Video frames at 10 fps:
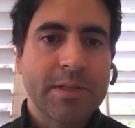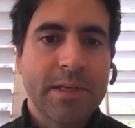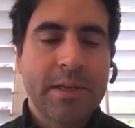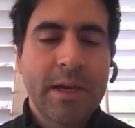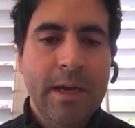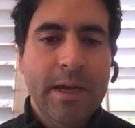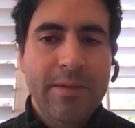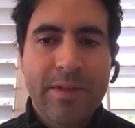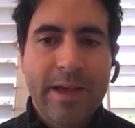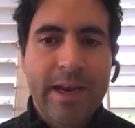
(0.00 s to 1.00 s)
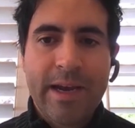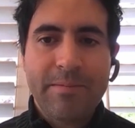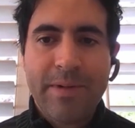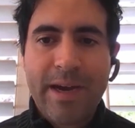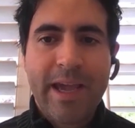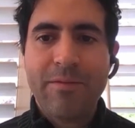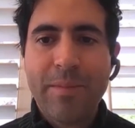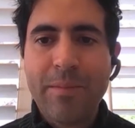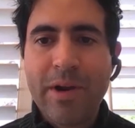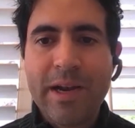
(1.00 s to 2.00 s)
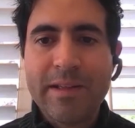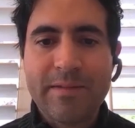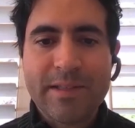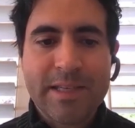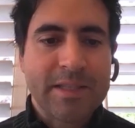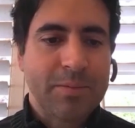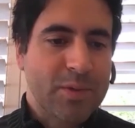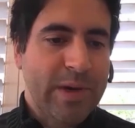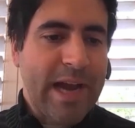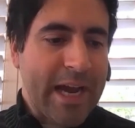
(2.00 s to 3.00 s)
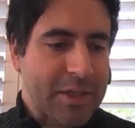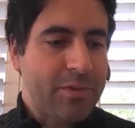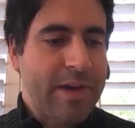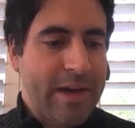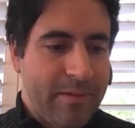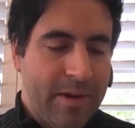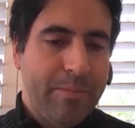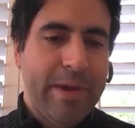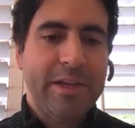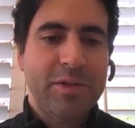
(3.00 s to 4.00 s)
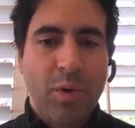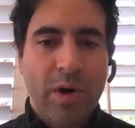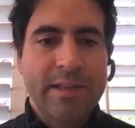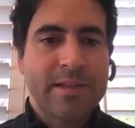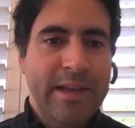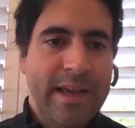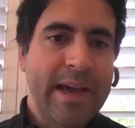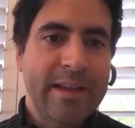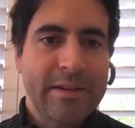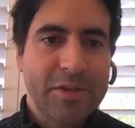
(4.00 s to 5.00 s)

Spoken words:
And even then, I can't remember any of the textbooks where I actually read page 1 to the end.